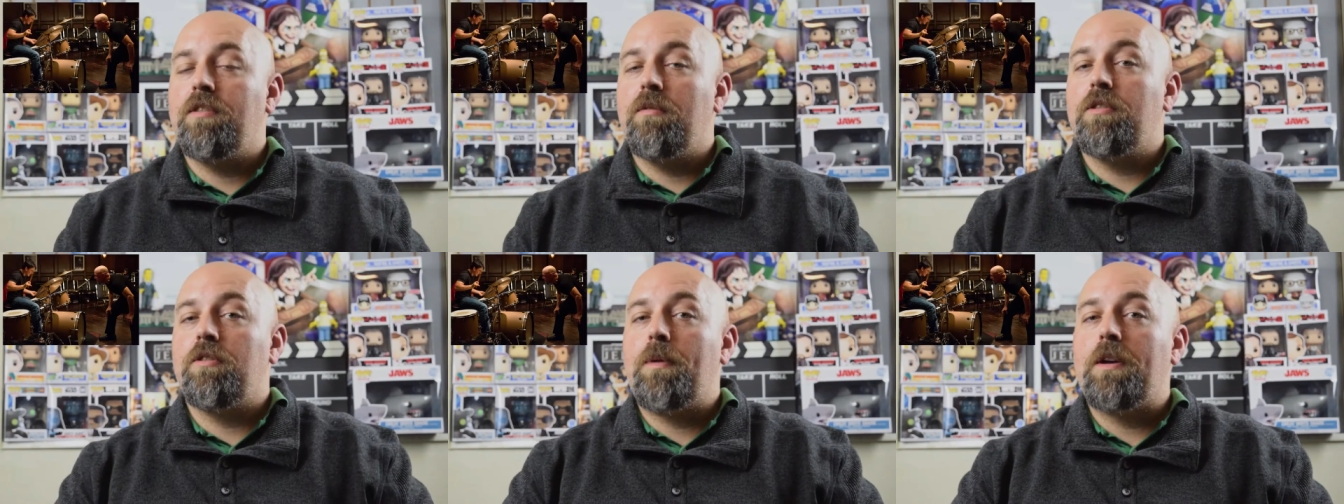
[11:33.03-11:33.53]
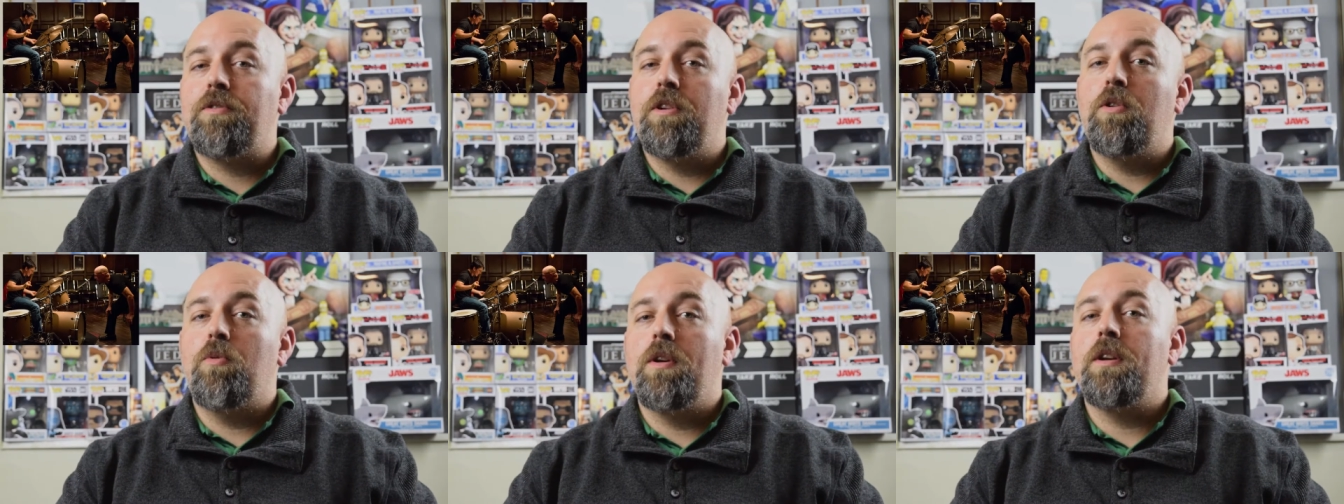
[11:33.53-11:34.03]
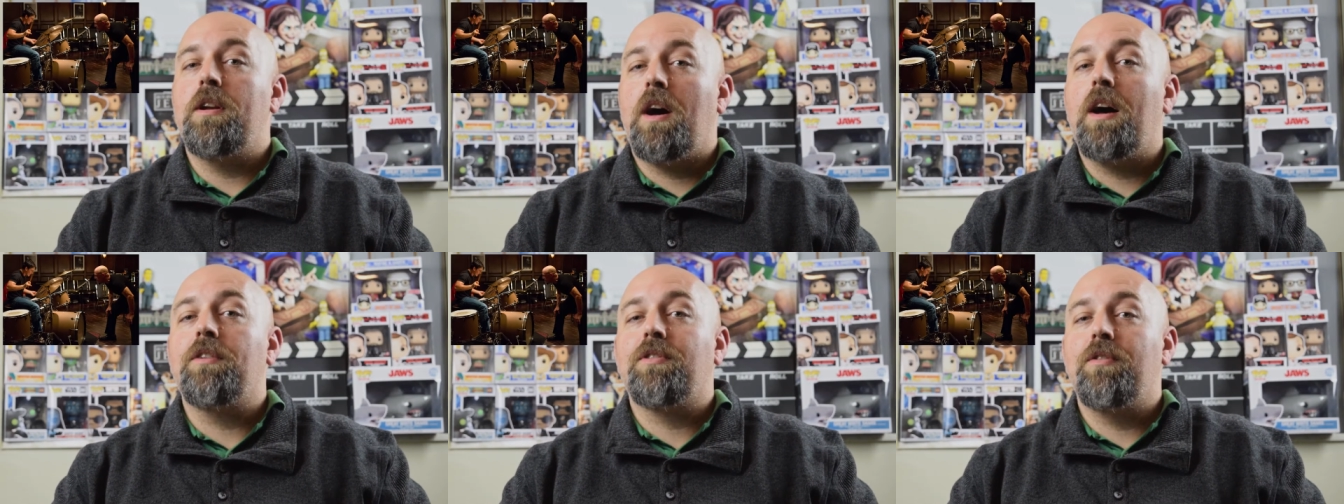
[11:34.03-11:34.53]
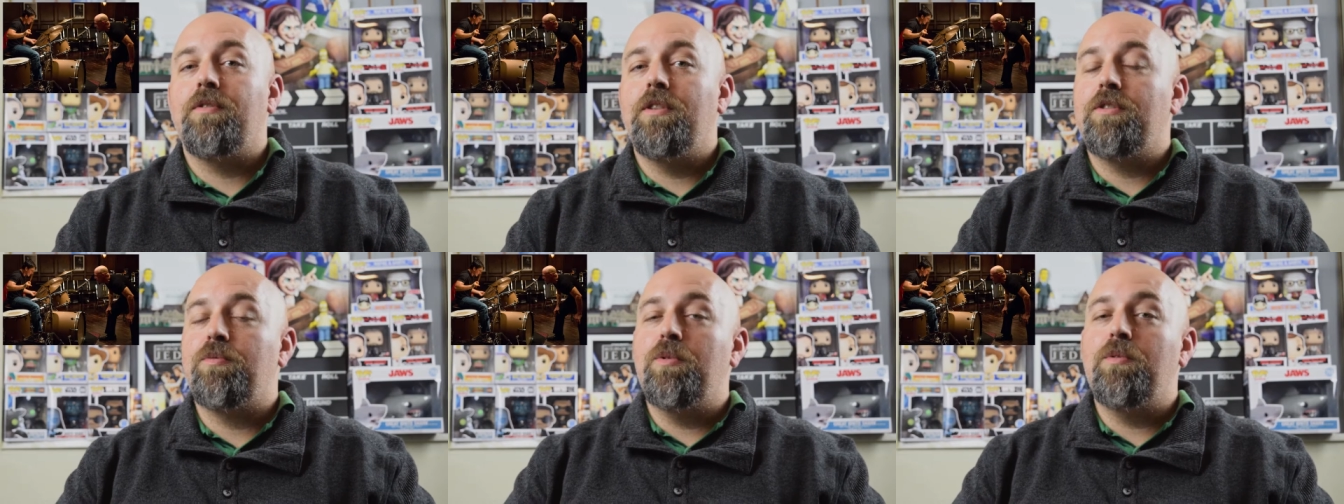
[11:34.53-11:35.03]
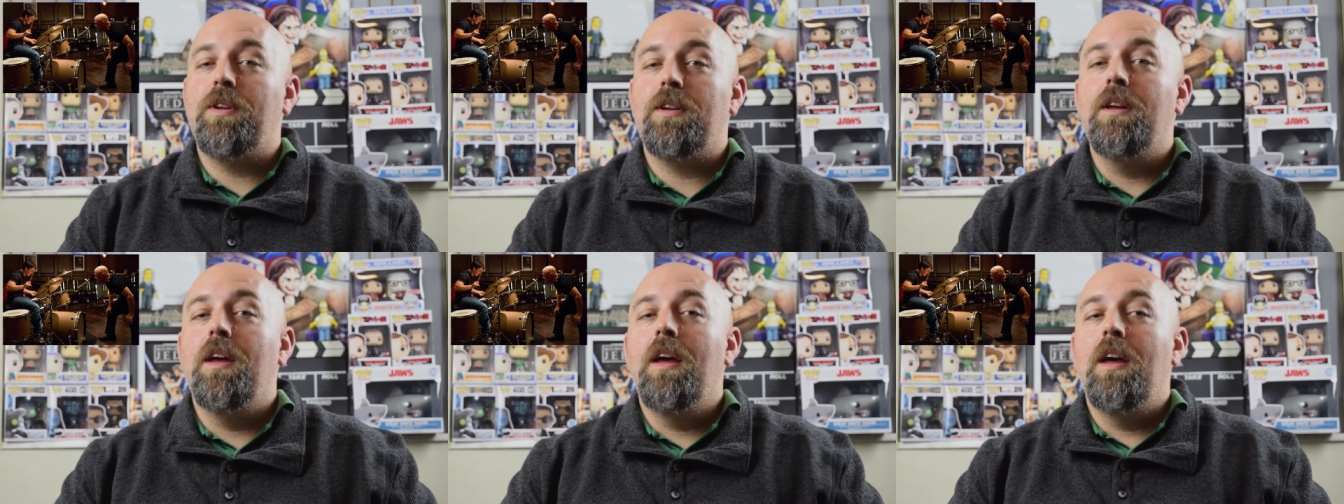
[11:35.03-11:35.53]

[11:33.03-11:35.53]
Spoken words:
Simmons especially, who won an Oscar for this movie.